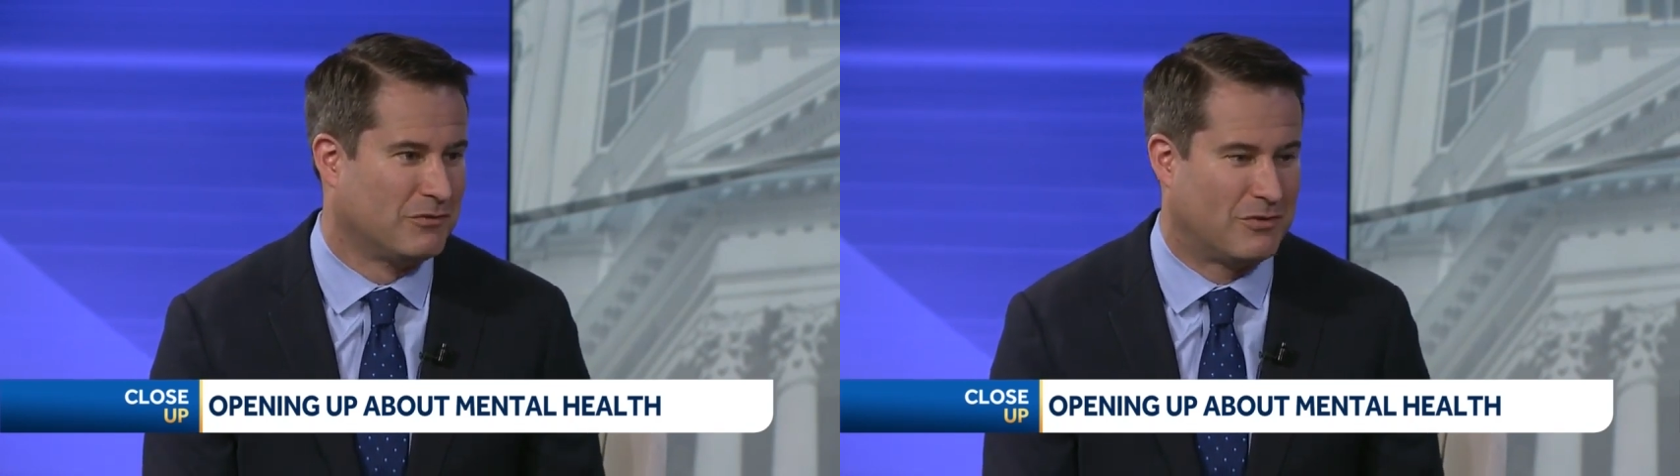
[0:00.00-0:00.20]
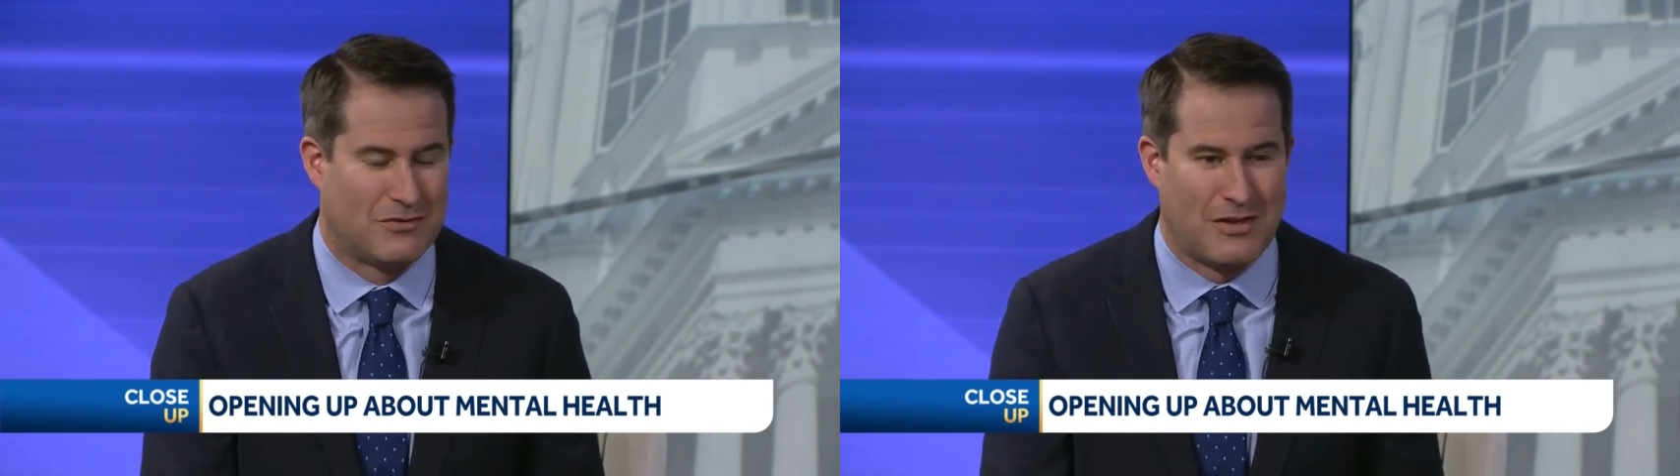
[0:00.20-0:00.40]

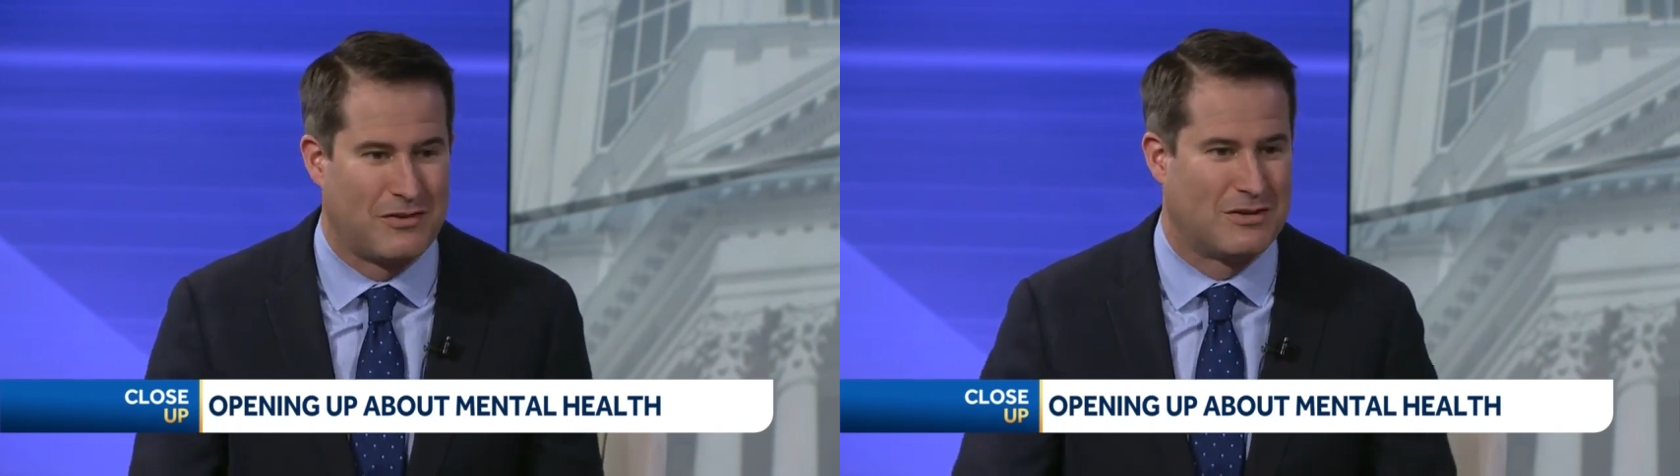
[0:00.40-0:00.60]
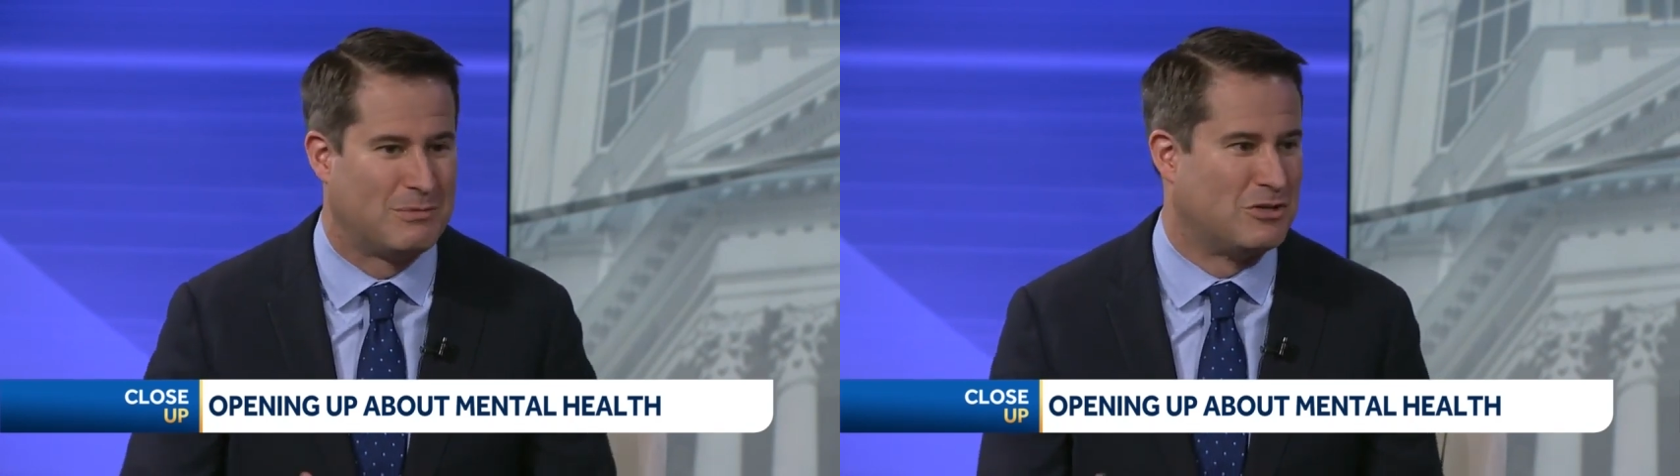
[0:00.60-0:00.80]
So there's
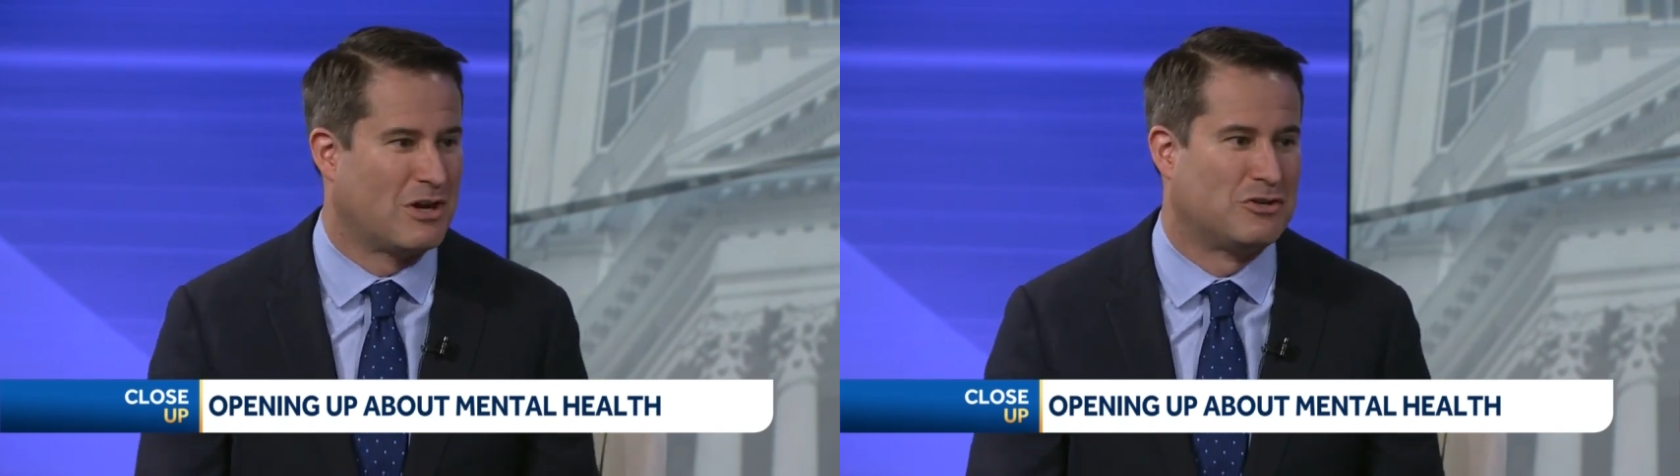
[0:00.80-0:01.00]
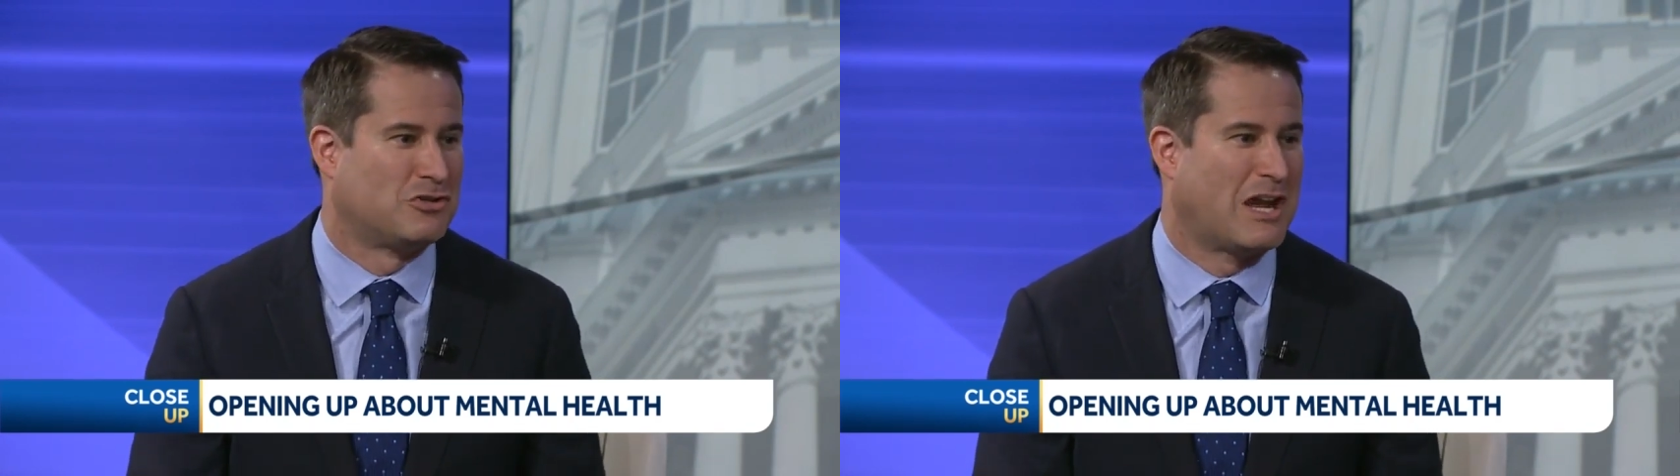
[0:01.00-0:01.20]
nothing to
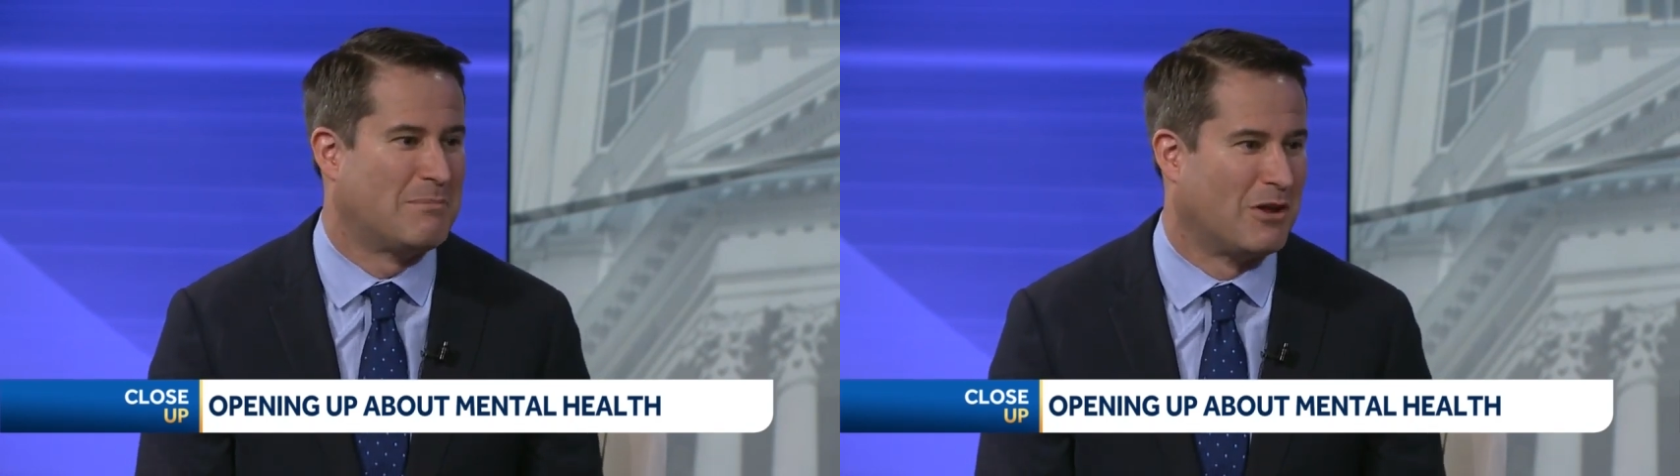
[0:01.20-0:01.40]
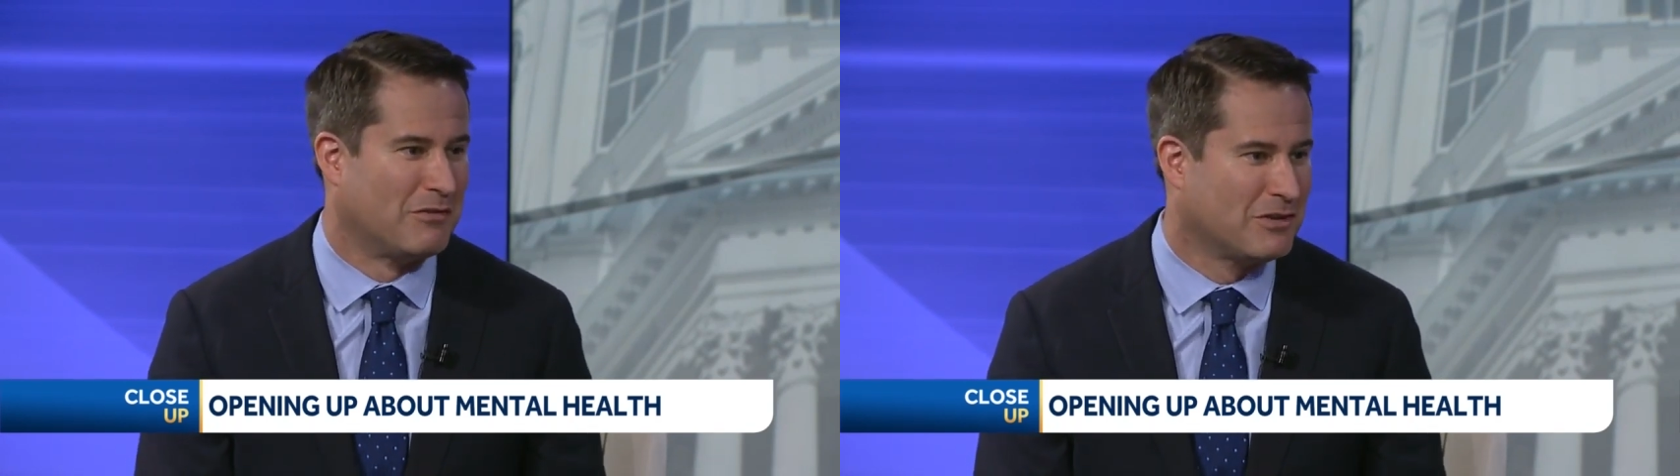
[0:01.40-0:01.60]
be
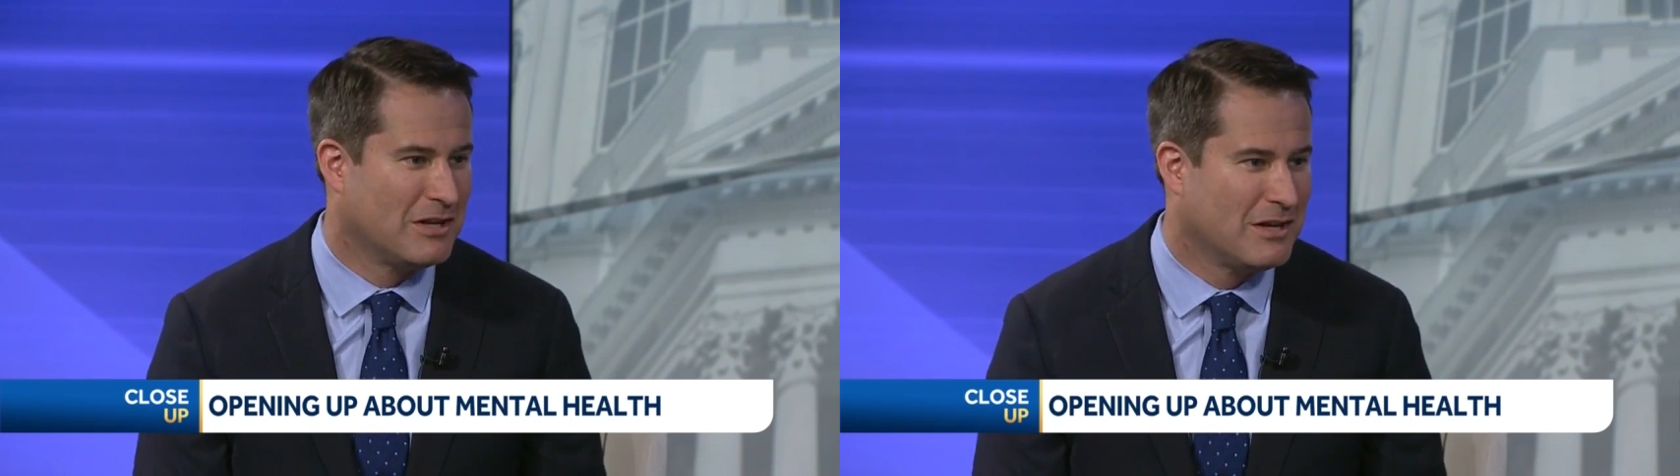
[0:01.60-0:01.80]
ashamed of,